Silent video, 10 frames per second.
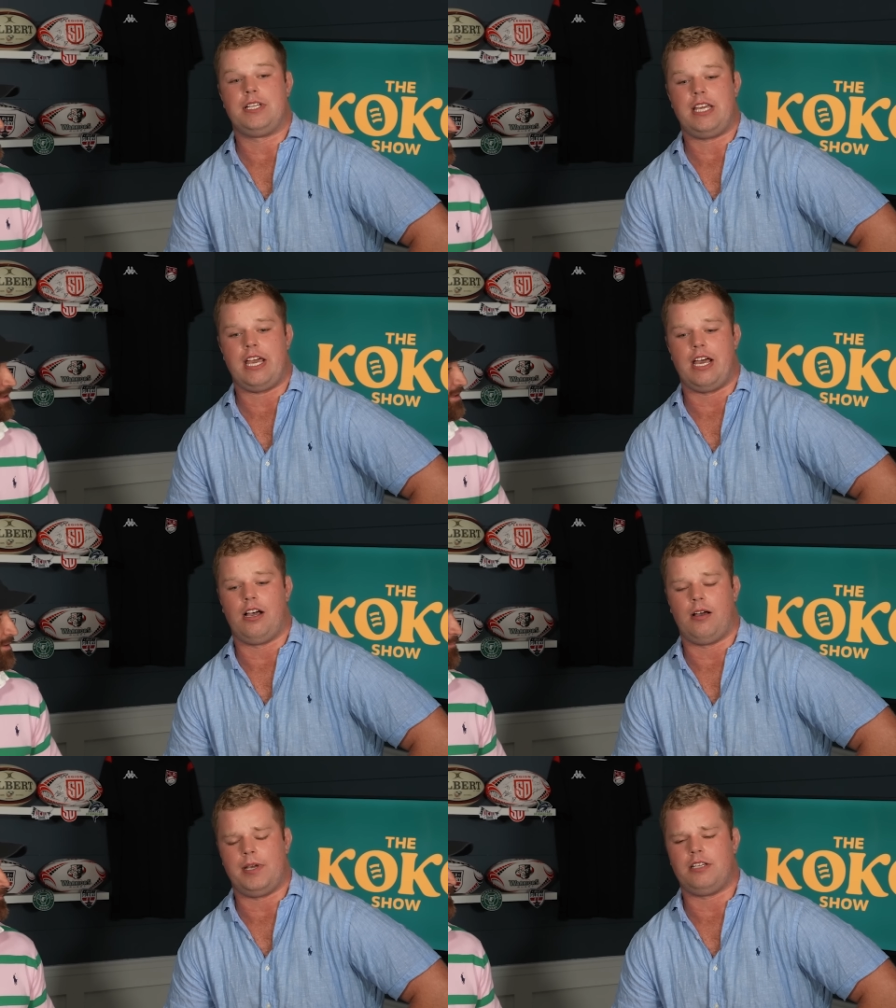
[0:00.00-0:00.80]
yeah,
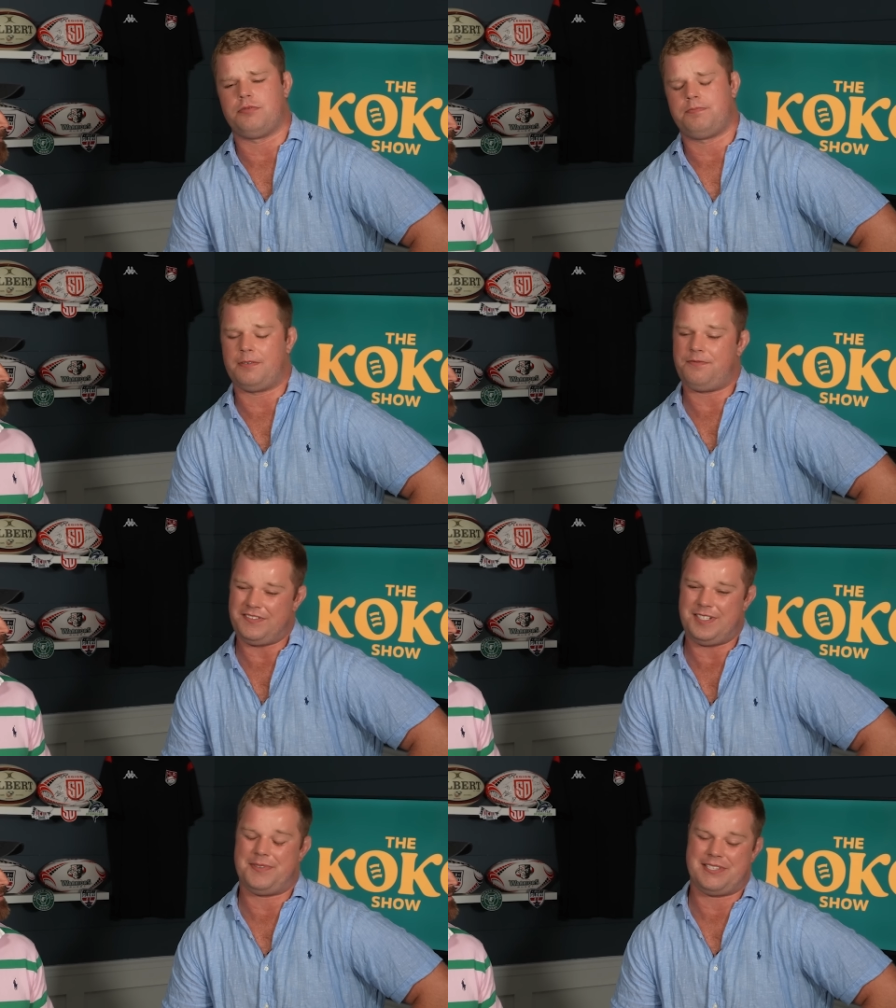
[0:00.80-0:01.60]
I mean,
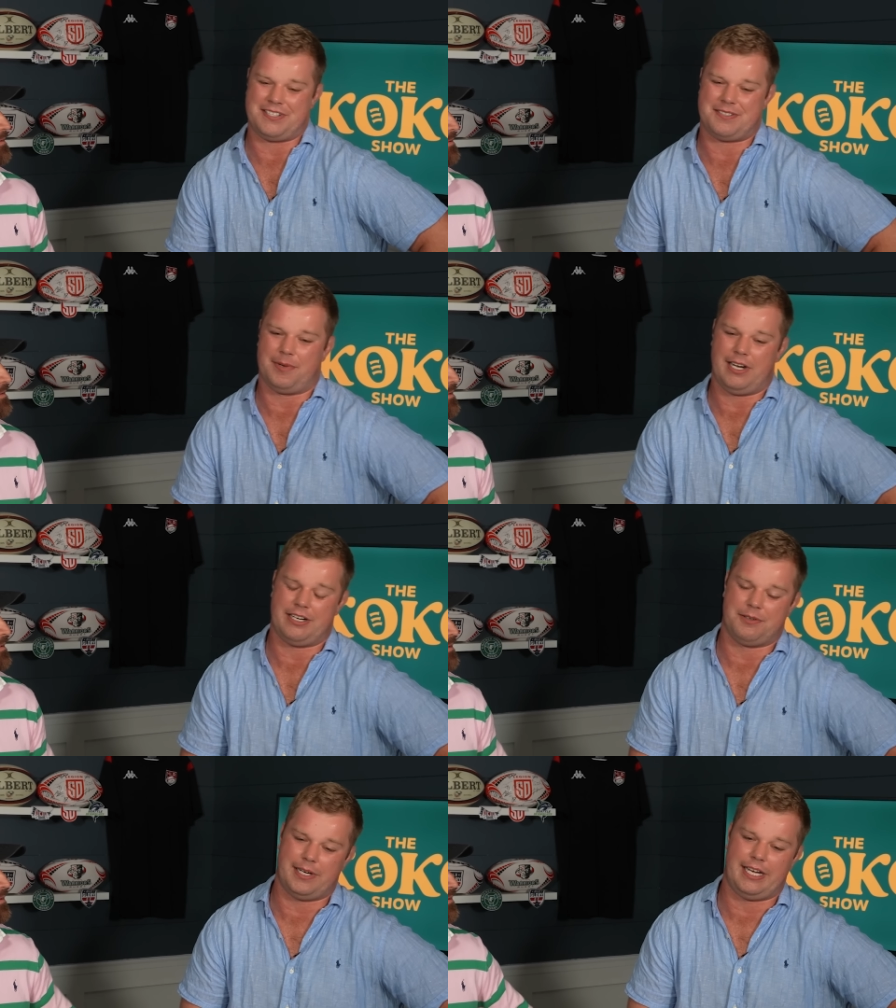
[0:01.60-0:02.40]
fifty percent
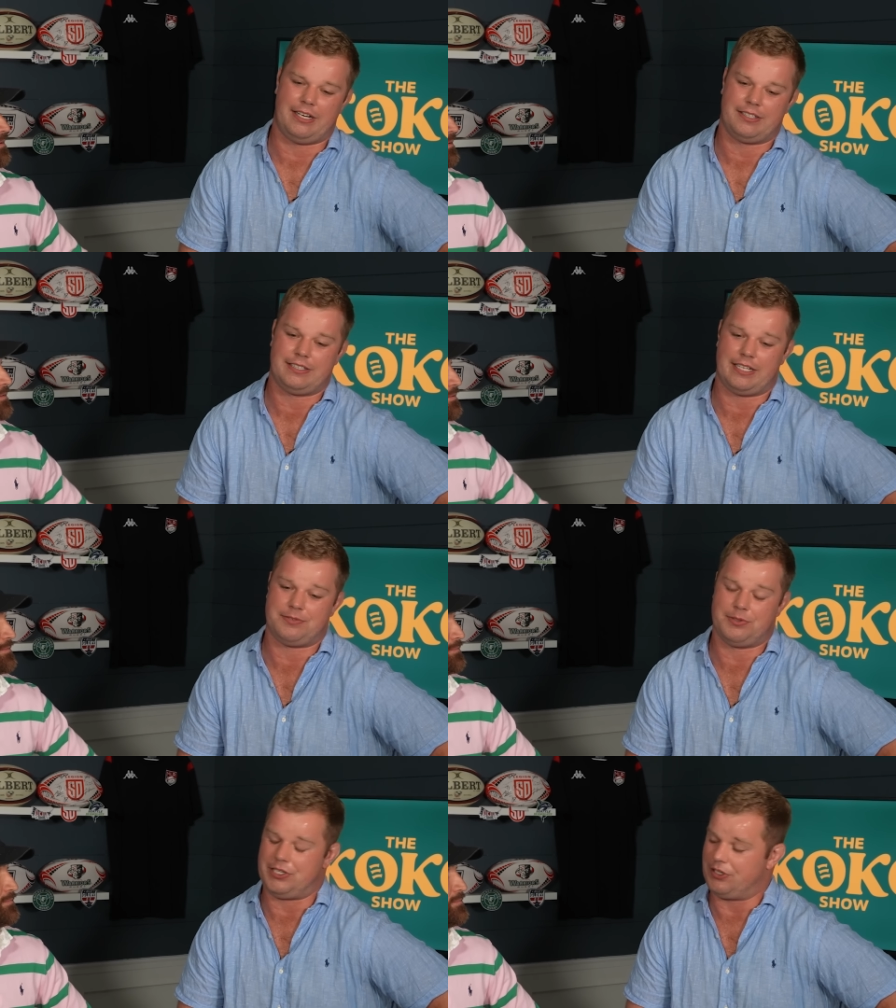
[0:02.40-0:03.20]
smarter. Wow,
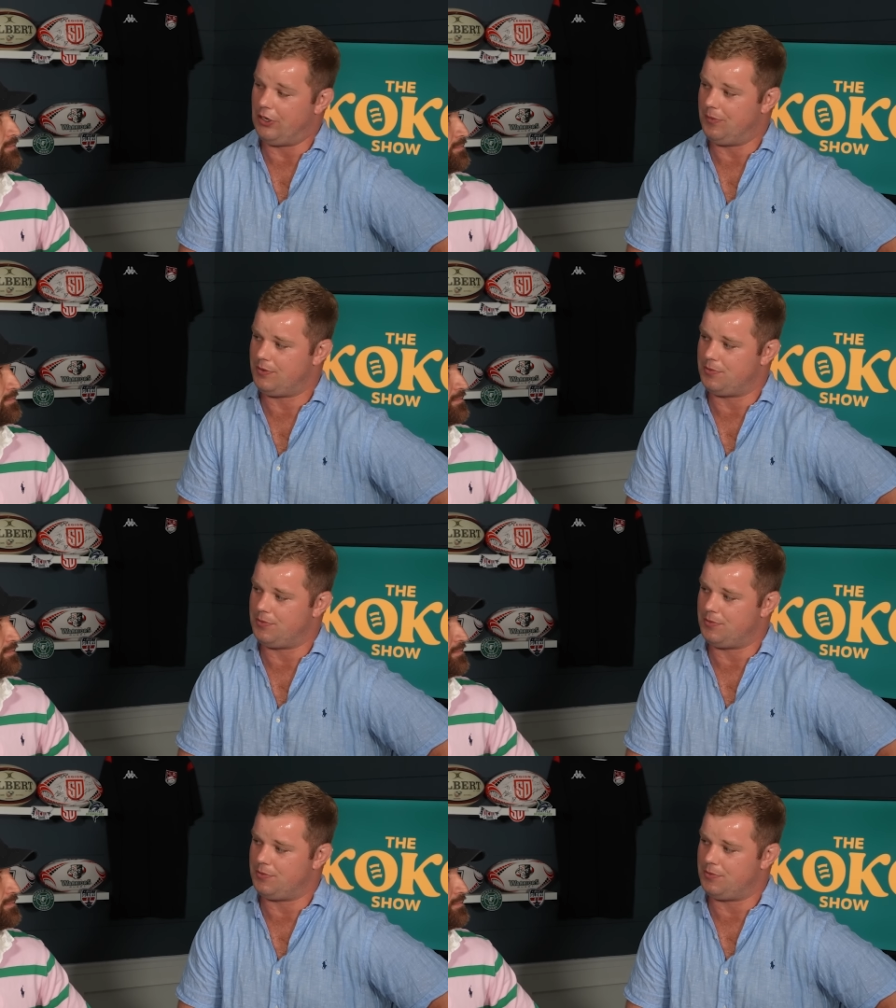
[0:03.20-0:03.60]
that's really going to open some